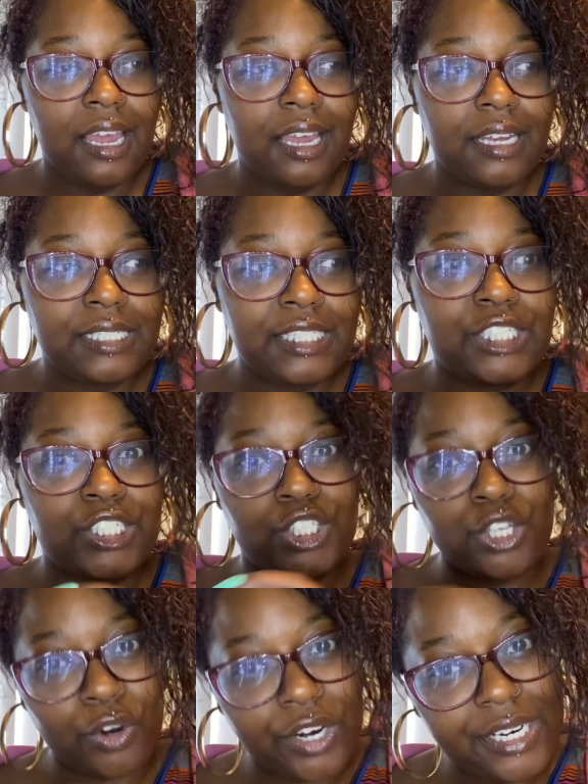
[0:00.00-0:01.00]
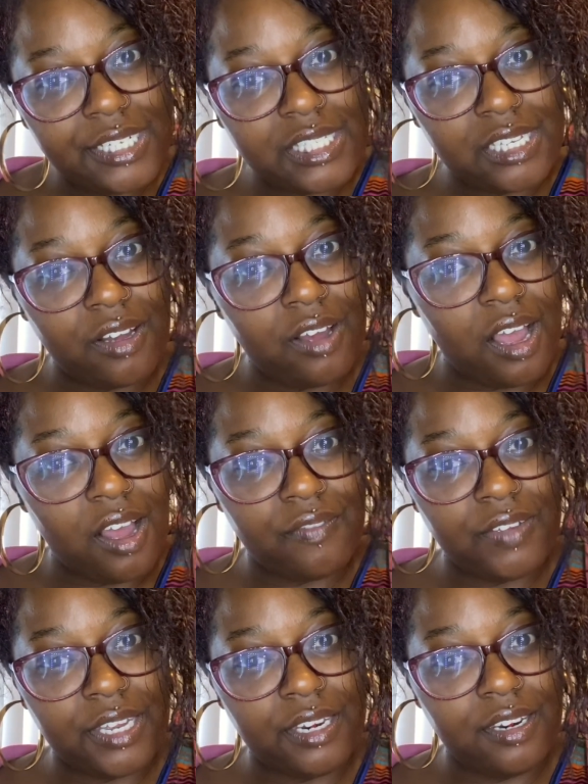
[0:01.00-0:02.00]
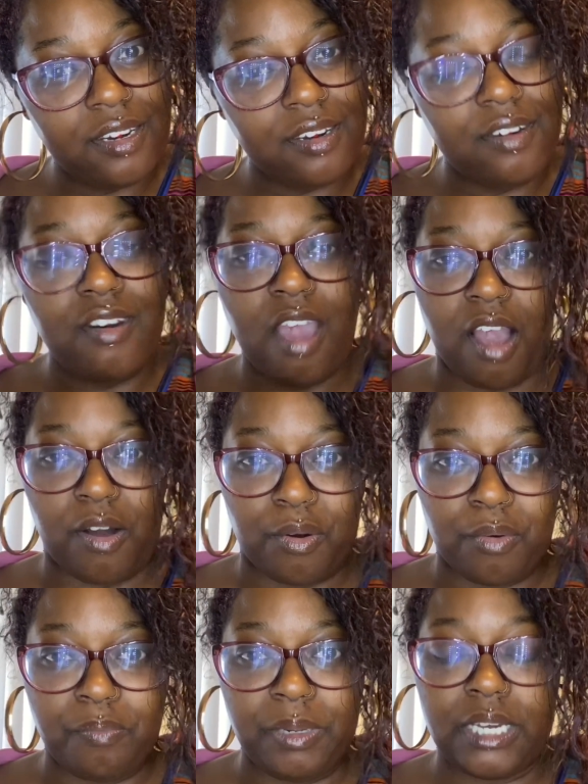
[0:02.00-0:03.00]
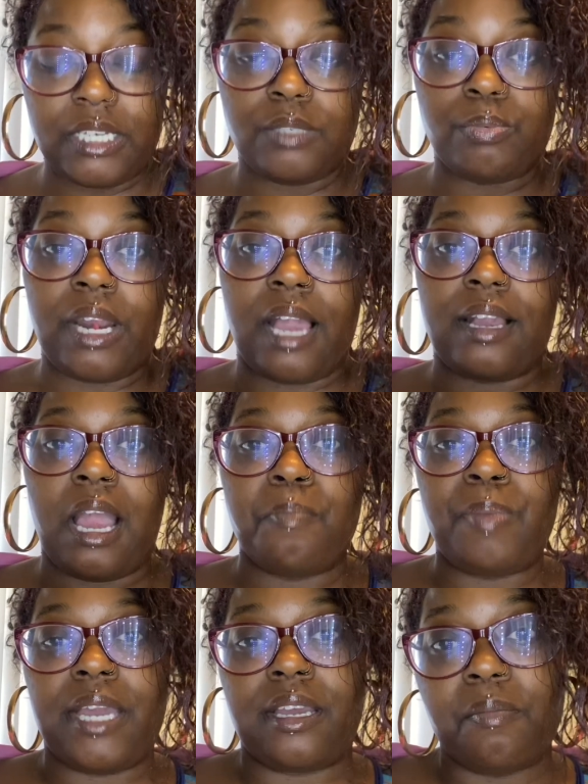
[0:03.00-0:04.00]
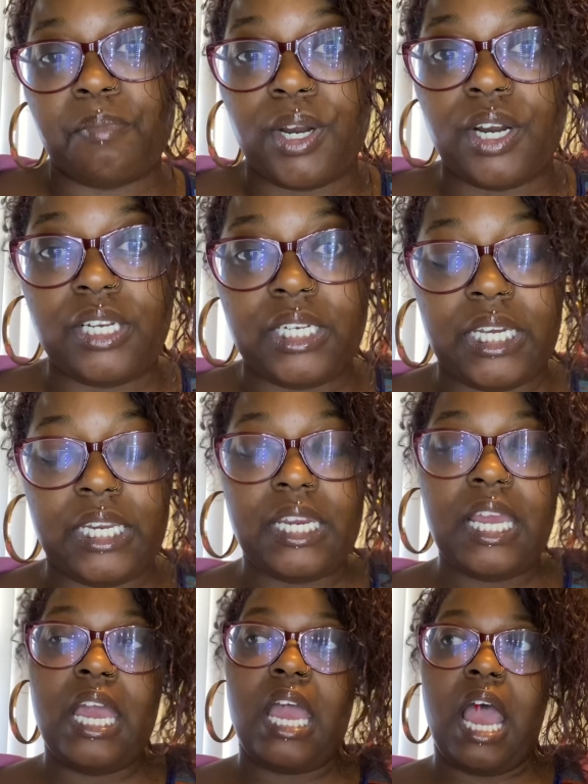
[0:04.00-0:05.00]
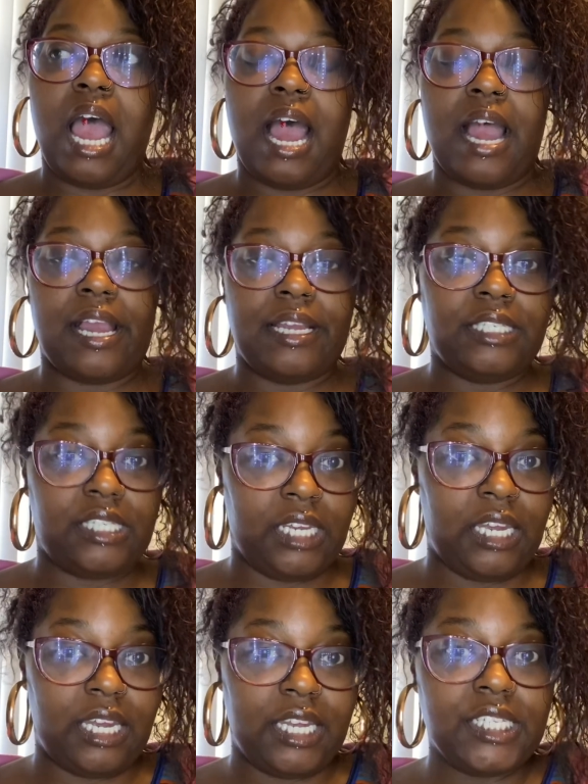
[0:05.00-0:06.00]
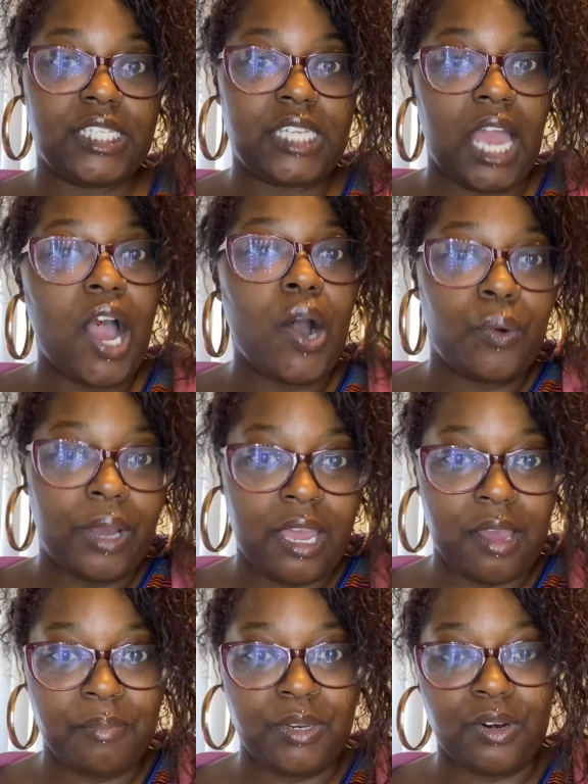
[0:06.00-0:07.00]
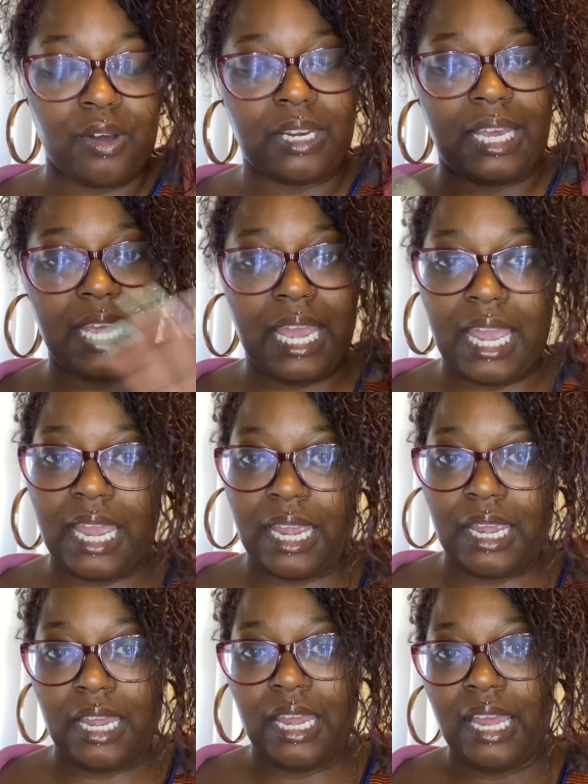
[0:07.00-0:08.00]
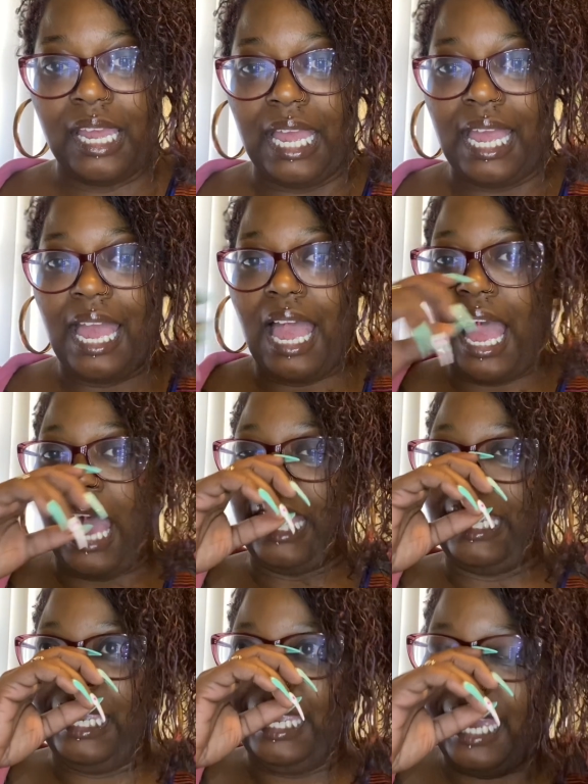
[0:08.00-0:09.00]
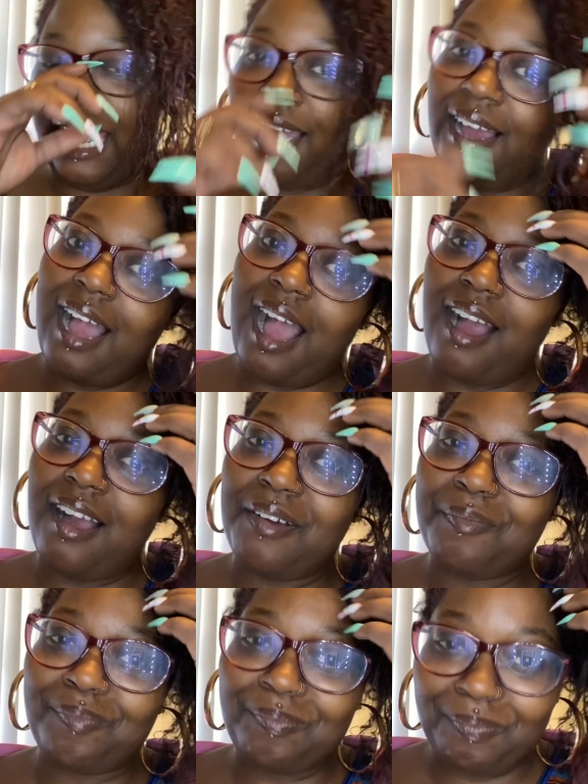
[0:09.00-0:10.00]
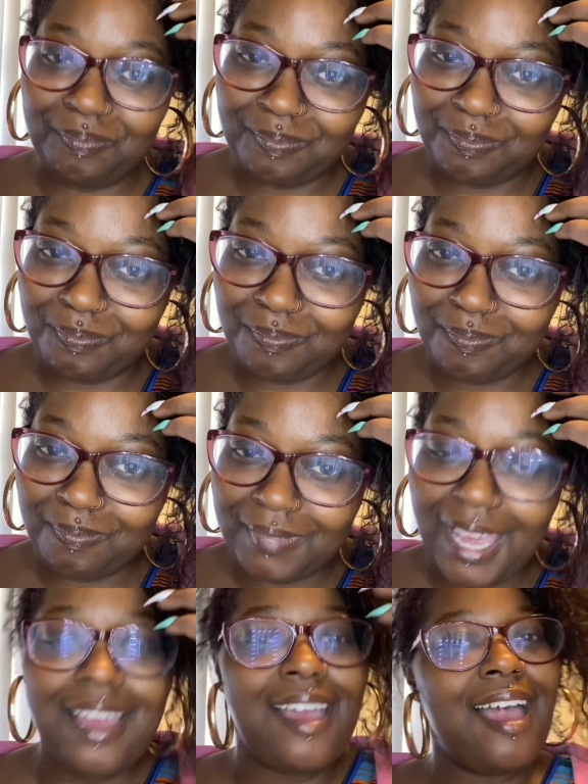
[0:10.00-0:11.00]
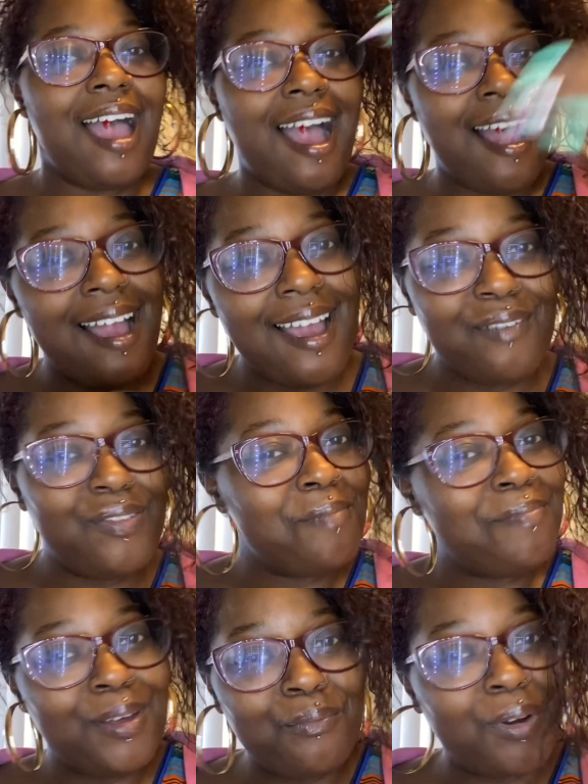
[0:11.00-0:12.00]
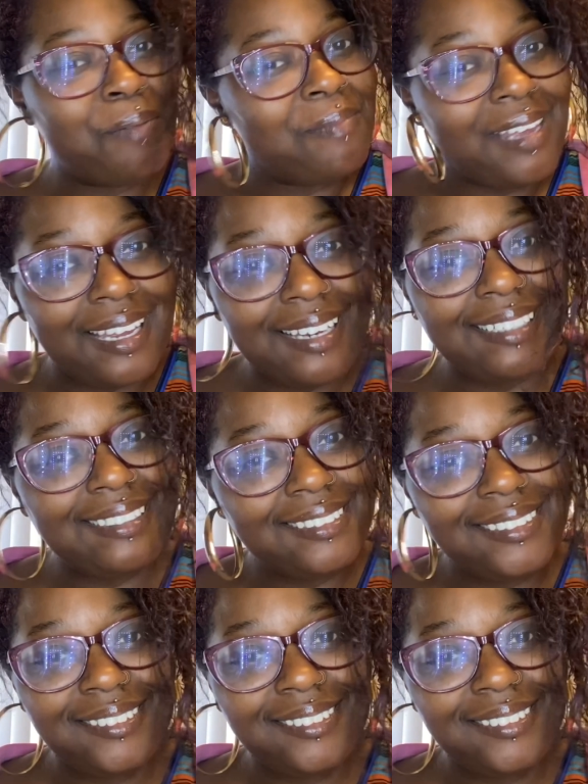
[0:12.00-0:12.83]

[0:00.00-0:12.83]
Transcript: serious of it? No, because when I got back in Maryland, I did tell him, you know, like, hey, yeah, I haven't been with men